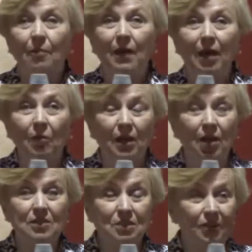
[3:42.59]
But we
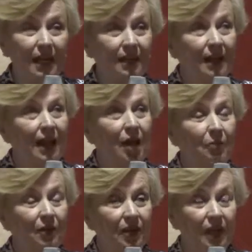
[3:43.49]
also had the
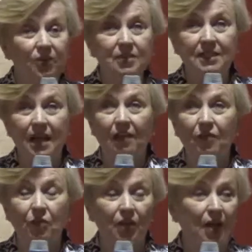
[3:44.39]
help of other
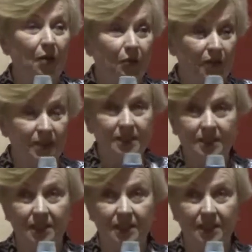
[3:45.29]
staff who are not with us